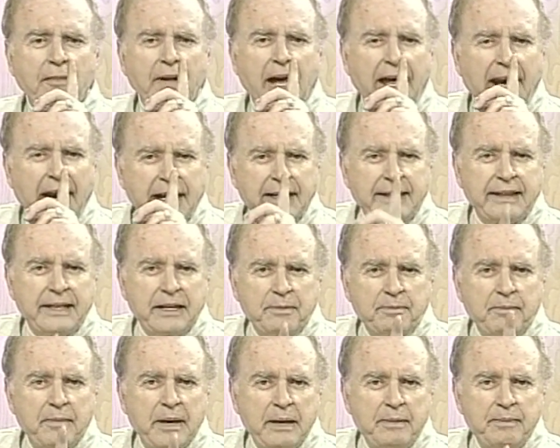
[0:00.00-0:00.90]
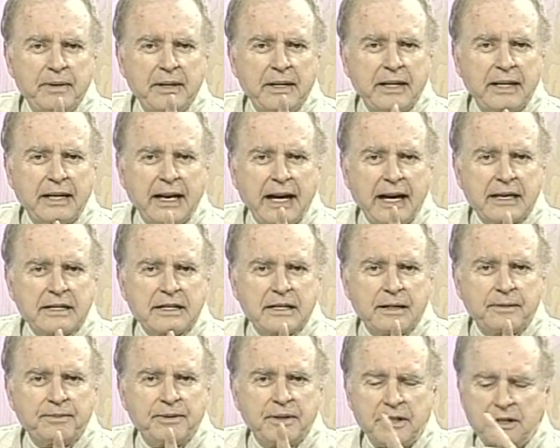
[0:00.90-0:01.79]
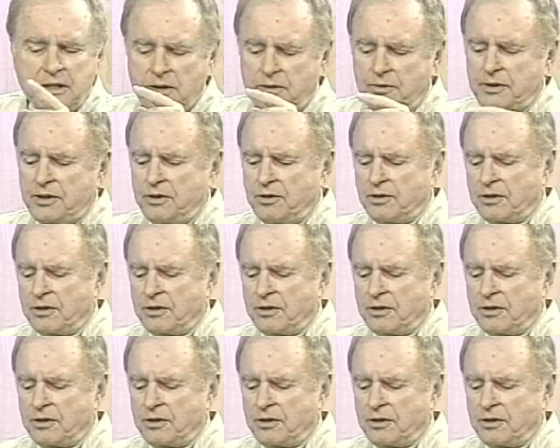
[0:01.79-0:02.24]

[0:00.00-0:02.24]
and I think maybe it has something to do with